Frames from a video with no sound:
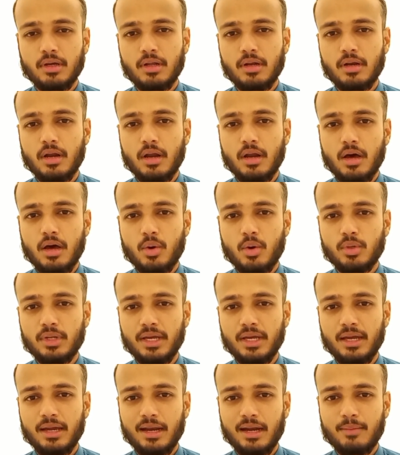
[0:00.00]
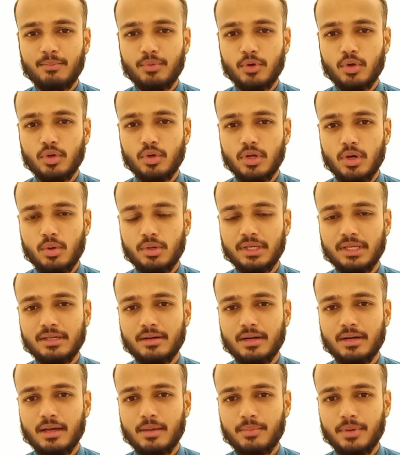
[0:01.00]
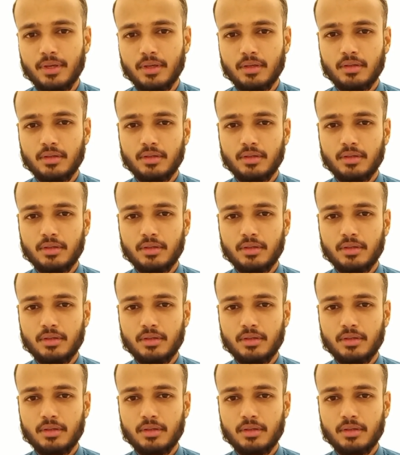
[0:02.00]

noun and pronoun in Arabic.